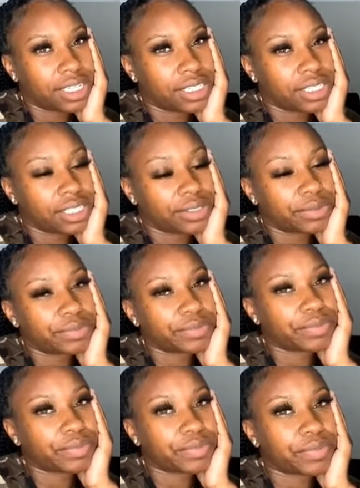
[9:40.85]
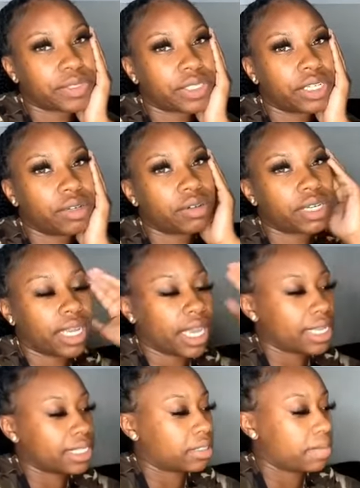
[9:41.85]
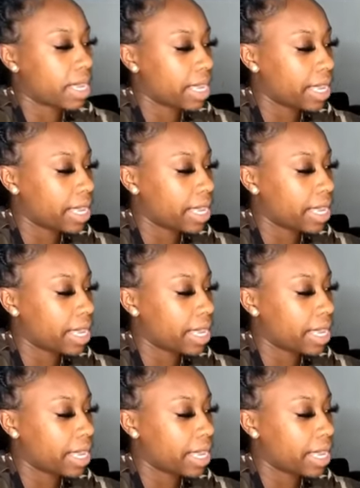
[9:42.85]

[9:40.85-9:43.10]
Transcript: So it wasn't as bad.